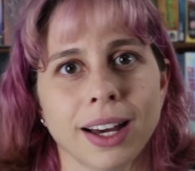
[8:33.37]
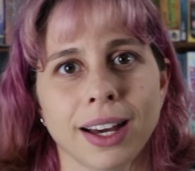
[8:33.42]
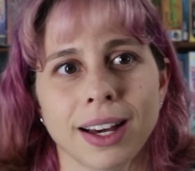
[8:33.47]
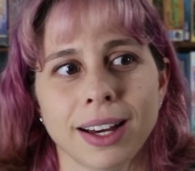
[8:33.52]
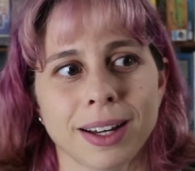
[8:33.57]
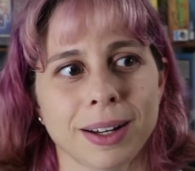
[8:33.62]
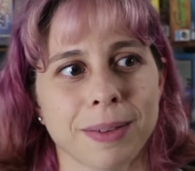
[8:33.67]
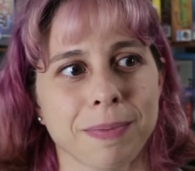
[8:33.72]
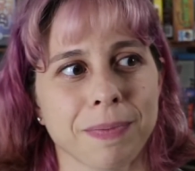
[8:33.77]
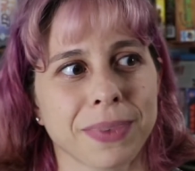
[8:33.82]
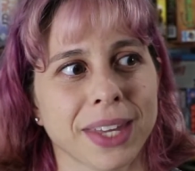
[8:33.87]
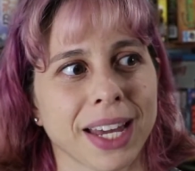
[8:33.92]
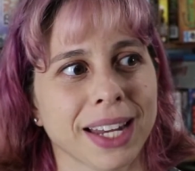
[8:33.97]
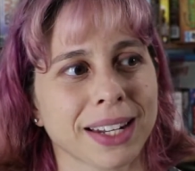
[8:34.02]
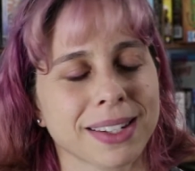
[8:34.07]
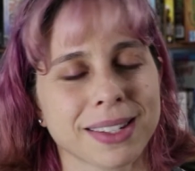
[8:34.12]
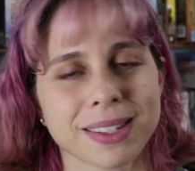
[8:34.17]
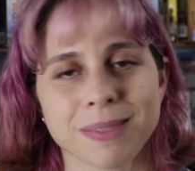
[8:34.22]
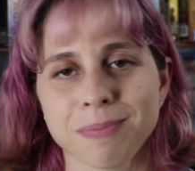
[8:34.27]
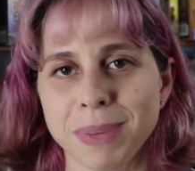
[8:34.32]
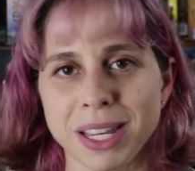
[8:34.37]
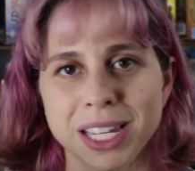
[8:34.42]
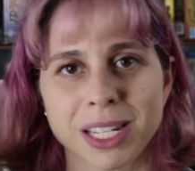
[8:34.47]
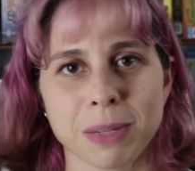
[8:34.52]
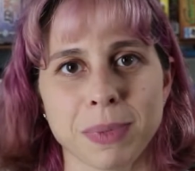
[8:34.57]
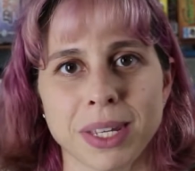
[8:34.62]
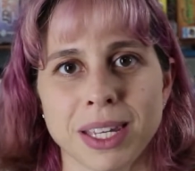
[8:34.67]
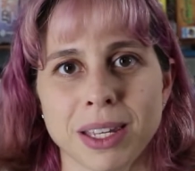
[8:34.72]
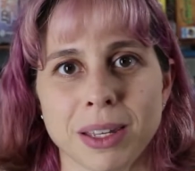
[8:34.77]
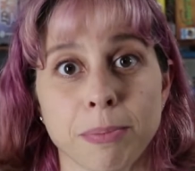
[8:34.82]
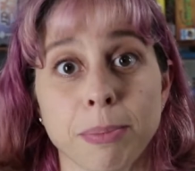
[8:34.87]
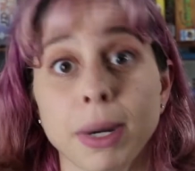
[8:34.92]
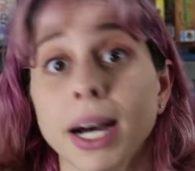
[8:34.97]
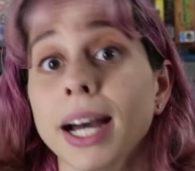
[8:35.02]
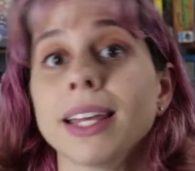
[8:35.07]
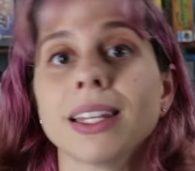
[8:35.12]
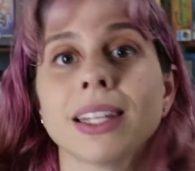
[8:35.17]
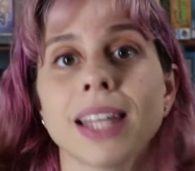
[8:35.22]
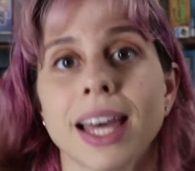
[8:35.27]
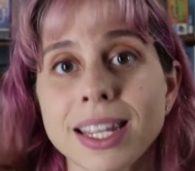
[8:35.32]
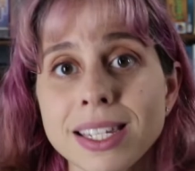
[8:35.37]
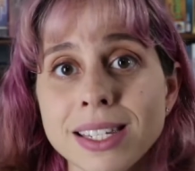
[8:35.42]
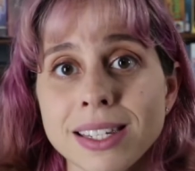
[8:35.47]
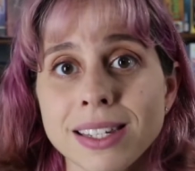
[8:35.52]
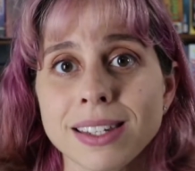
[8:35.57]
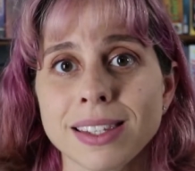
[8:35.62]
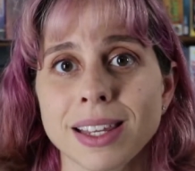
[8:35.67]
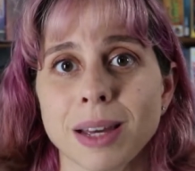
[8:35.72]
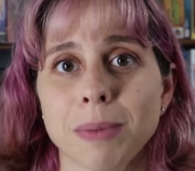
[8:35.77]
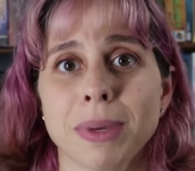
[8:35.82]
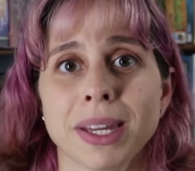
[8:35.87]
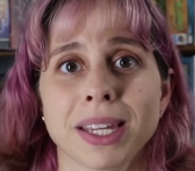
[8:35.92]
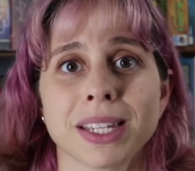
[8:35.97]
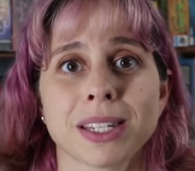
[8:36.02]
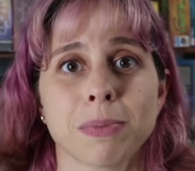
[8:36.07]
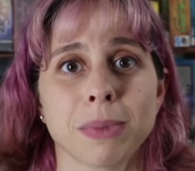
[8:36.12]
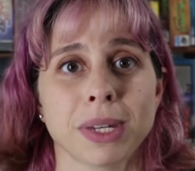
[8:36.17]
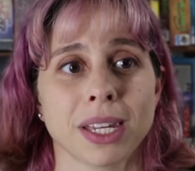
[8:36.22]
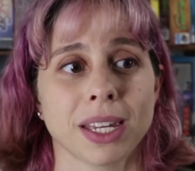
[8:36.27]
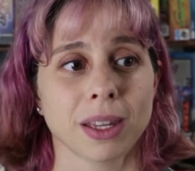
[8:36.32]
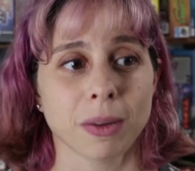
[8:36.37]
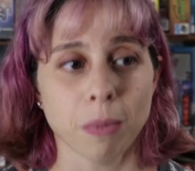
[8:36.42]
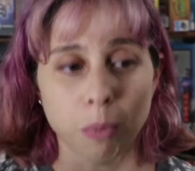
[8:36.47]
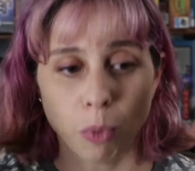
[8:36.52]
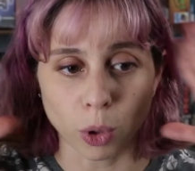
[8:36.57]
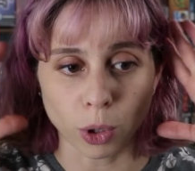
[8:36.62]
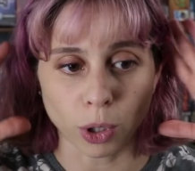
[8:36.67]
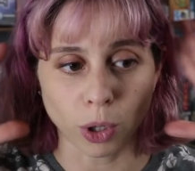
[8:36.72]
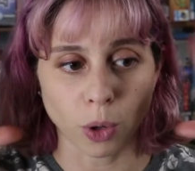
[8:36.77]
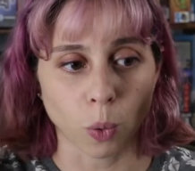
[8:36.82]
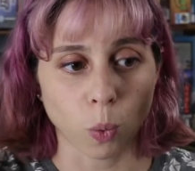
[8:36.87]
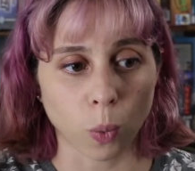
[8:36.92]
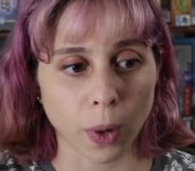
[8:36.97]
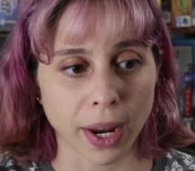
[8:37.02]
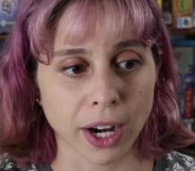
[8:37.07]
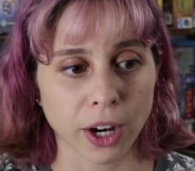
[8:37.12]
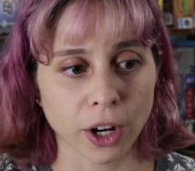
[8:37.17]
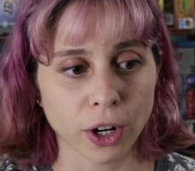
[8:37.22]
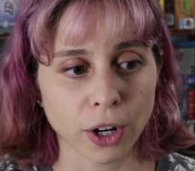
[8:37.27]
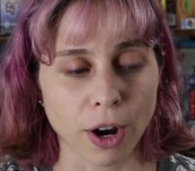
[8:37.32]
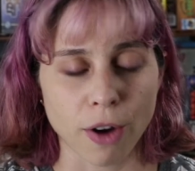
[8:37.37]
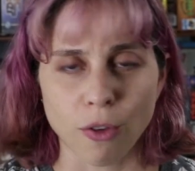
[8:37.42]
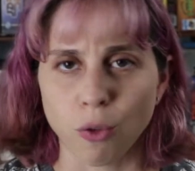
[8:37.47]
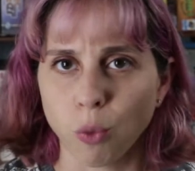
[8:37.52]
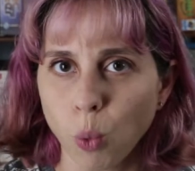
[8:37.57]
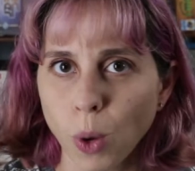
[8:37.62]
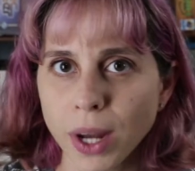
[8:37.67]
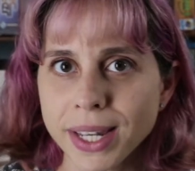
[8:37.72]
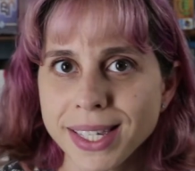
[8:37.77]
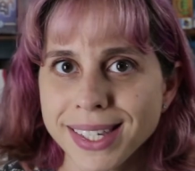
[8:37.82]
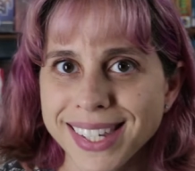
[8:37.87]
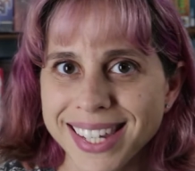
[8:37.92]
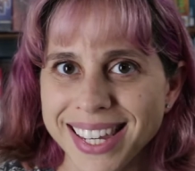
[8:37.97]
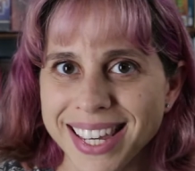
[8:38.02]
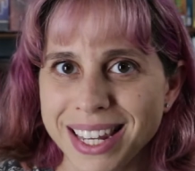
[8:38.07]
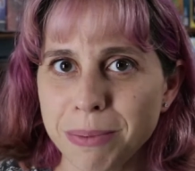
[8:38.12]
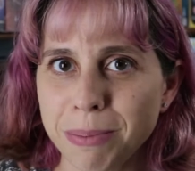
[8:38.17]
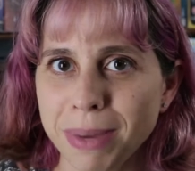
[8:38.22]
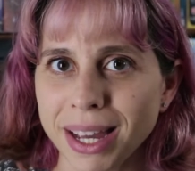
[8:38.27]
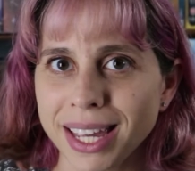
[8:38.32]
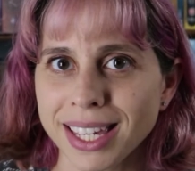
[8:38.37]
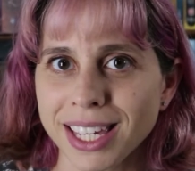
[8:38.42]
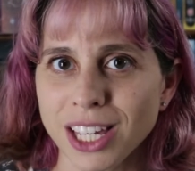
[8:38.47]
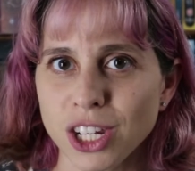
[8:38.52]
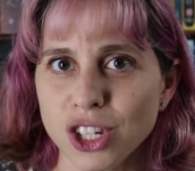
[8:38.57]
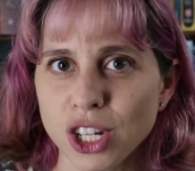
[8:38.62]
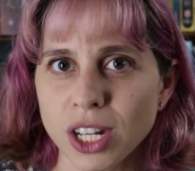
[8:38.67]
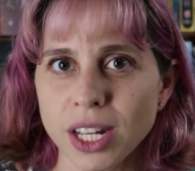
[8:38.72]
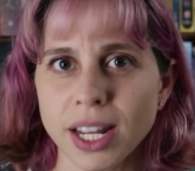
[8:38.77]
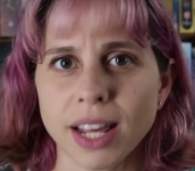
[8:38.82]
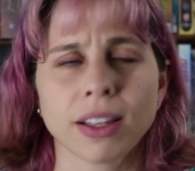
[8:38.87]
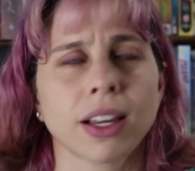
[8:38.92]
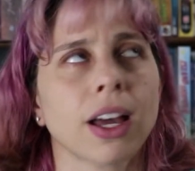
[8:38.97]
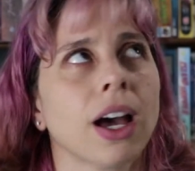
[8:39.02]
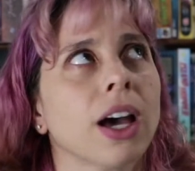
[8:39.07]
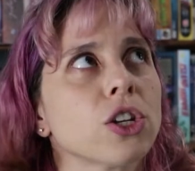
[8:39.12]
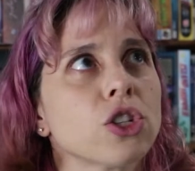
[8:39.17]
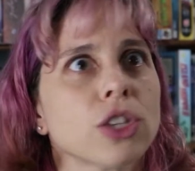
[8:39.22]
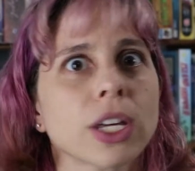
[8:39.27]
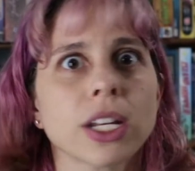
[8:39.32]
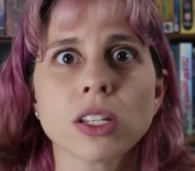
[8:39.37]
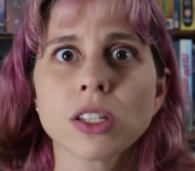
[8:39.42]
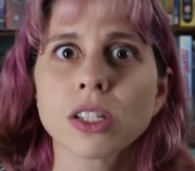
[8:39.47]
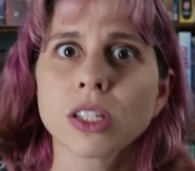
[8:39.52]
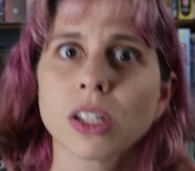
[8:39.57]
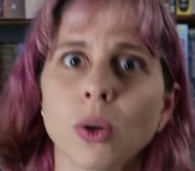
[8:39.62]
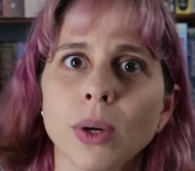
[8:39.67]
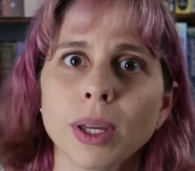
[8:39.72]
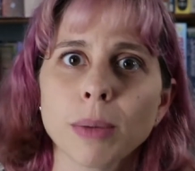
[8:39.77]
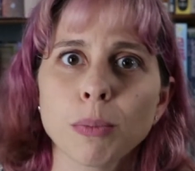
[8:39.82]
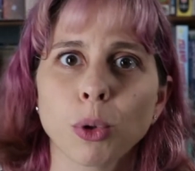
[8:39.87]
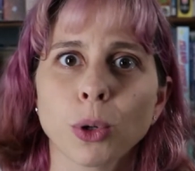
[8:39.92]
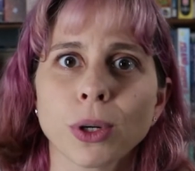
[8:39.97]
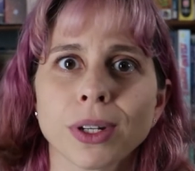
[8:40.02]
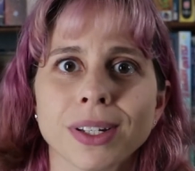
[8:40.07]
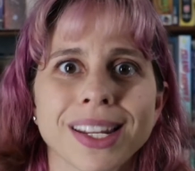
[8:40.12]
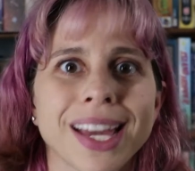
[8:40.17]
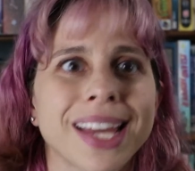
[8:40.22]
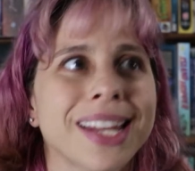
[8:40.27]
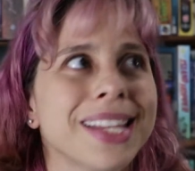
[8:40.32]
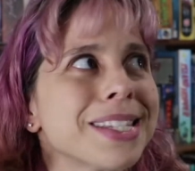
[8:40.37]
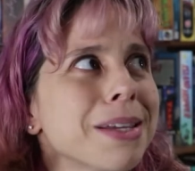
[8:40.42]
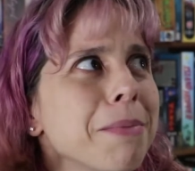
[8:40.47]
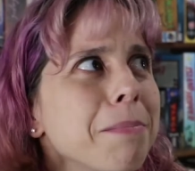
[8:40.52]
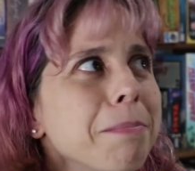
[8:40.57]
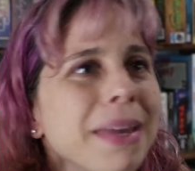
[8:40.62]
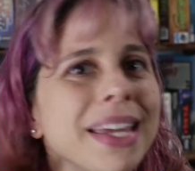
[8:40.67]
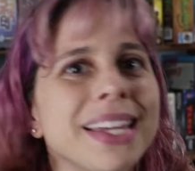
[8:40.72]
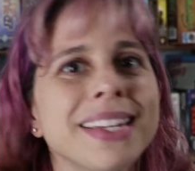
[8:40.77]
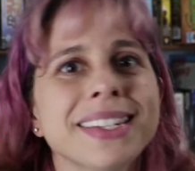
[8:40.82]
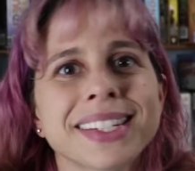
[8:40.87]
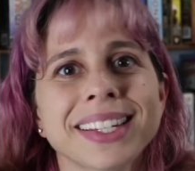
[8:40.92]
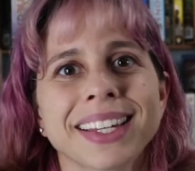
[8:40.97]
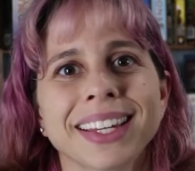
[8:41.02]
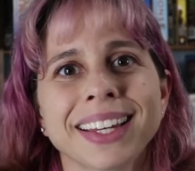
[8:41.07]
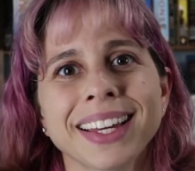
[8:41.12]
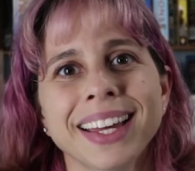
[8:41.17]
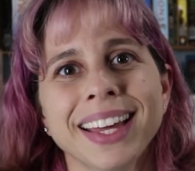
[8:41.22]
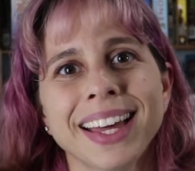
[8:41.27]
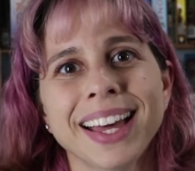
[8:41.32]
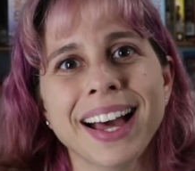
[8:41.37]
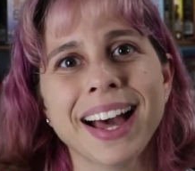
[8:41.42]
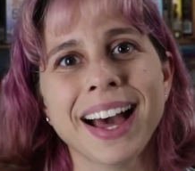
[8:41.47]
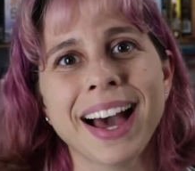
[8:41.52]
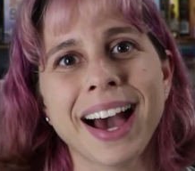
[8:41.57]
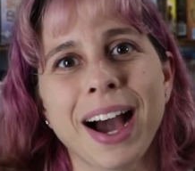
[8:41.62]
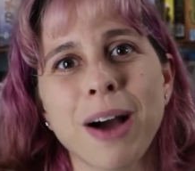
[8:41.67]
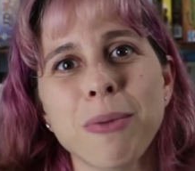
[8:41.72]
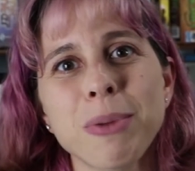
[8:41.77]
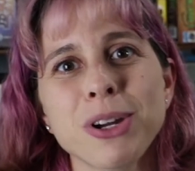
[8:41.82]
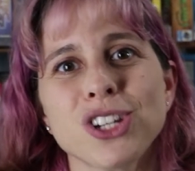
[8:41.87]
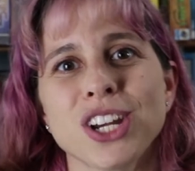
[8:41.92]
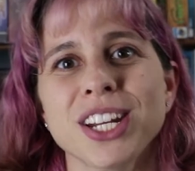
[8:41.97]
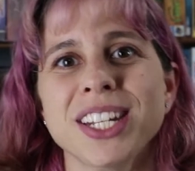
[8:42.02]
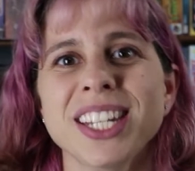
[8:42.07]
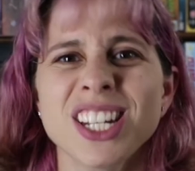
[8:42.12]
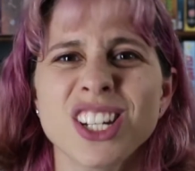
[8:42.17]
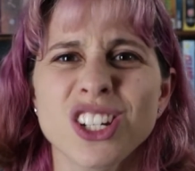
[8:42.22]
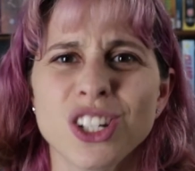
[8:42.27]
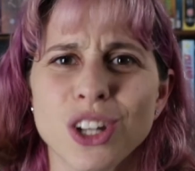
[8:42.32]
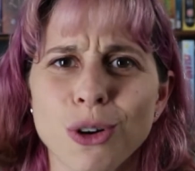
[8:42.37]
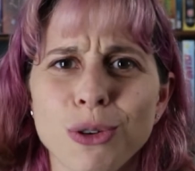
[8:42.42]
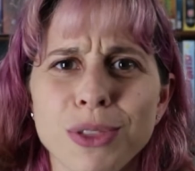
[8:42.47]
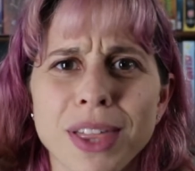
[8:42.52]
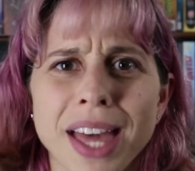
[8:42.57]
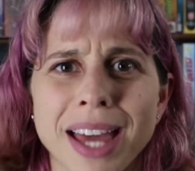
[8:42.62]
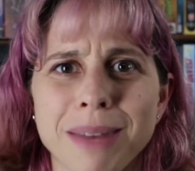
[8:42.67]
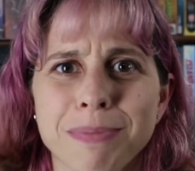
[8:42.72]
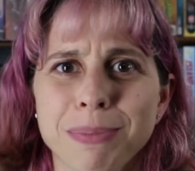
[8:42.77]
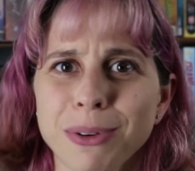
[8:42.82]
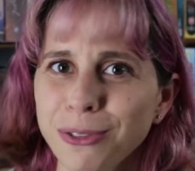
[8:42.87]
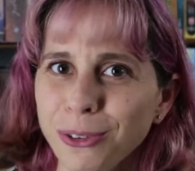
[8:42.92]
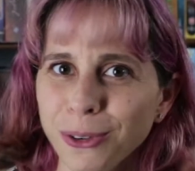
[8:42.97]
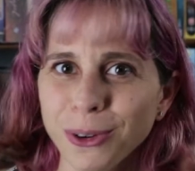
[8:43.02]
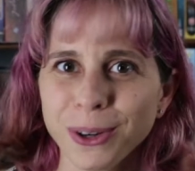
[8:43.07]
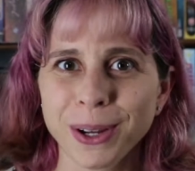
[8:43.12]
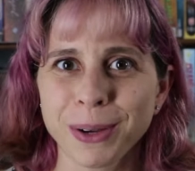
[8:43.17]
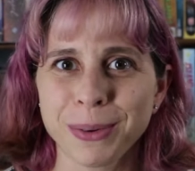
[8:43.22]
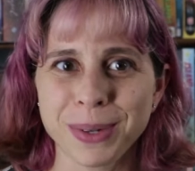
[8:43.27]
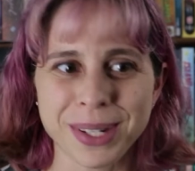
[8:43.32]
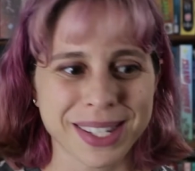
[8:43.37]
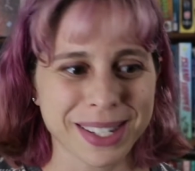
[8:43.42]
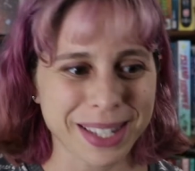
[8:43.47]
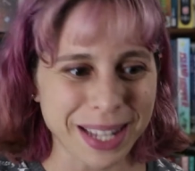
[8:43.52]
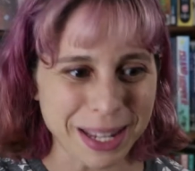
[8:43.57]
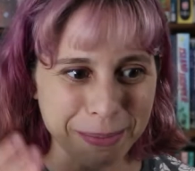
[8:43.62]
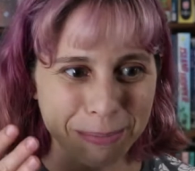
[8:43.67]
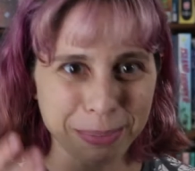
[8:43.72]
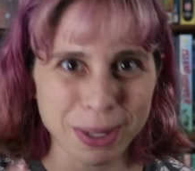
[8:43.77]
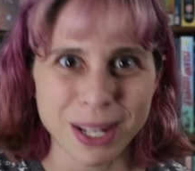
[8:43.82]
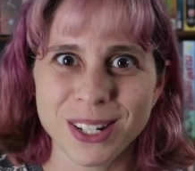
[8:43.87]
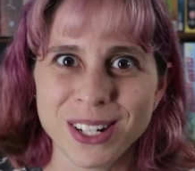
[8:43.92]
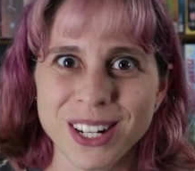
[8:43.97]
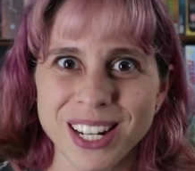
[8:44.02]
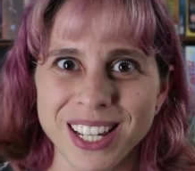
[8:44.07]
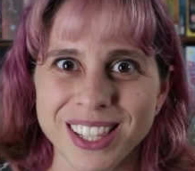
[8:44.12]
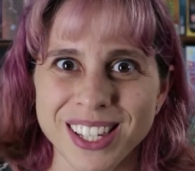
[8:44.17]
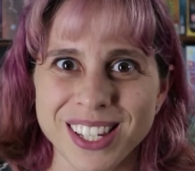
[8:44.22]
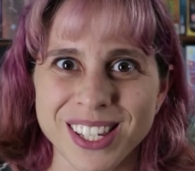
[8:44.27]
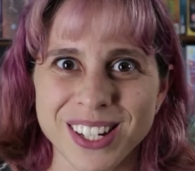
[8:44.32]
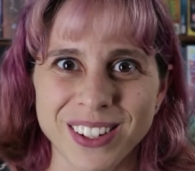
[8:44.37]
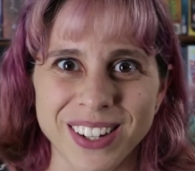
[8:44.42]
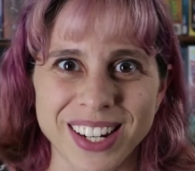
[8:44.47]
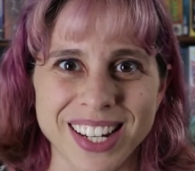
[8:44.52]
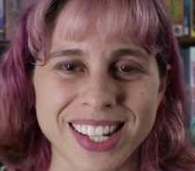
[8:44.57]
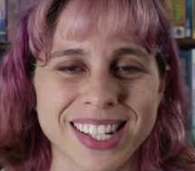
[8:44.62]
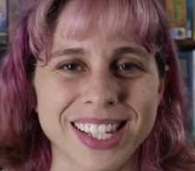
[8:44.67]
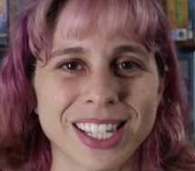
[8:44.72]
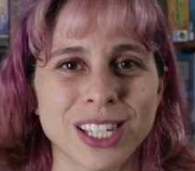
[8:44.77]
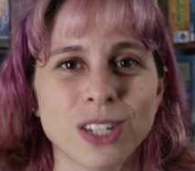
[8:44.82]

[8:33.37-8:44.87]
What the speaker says: That makes me buy less, that makes me more aware of what's in my kitchen, and gosh, that is so important, and it's amazing how much I didn't know that before I was budgeting this crazy.